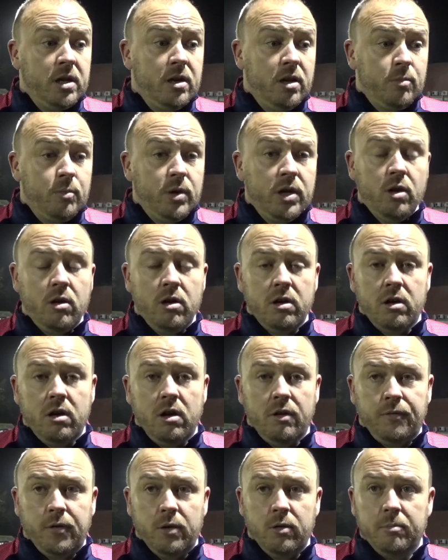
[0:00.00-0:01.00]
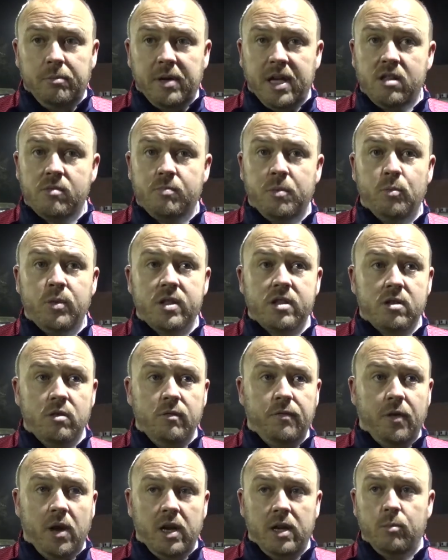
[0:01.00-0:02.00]
look, we're not at our fluent best, but we're still
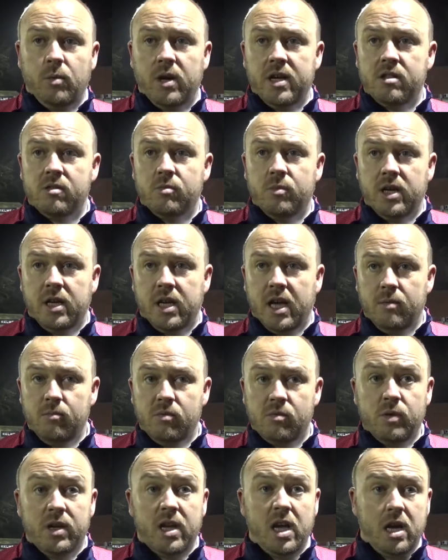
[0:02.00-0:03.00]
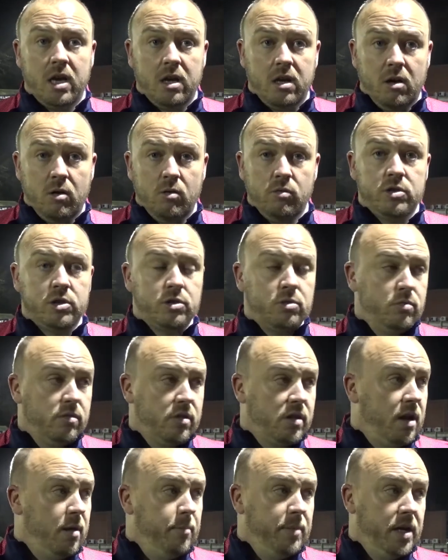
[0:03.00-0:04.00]
finding ways to win games. We're getting goals. Sean's
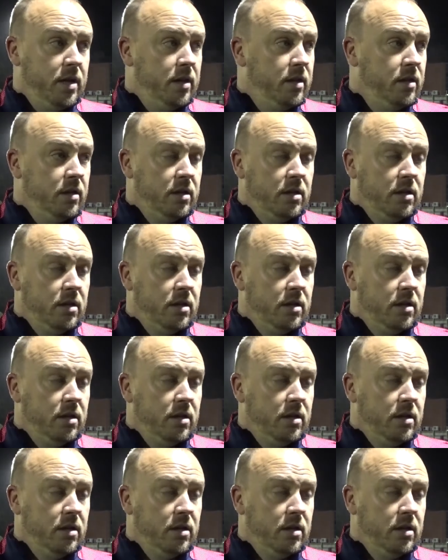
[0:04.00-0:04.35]
come in.